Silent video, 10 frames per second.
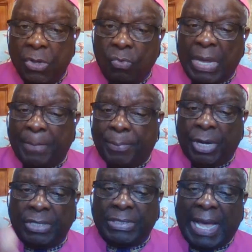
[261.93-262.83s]
We
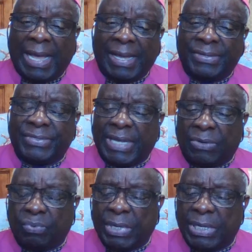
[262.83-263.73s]
apologize
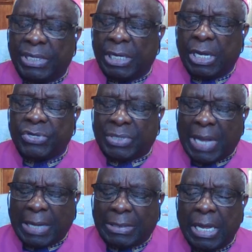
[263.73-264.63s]
that we didn't
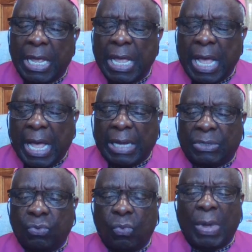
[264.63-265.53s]
start
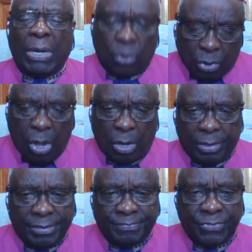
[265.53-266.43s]
at 1
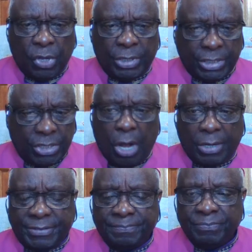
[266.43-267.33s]
o'clock on the
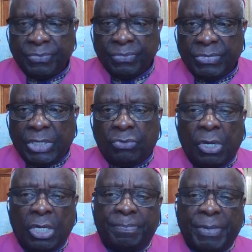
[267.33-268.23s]
dot. It
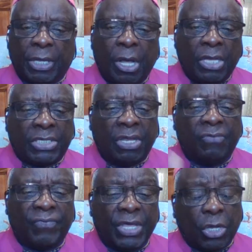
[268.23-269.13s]
was because
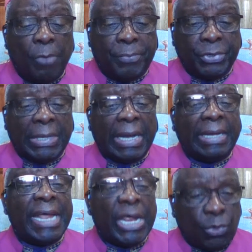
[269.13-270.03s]
of a computer
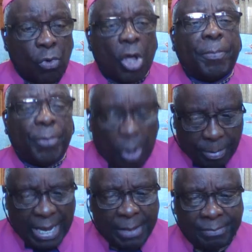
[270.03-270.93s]
network
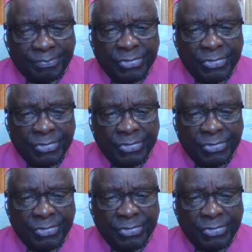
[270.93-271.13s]
problem.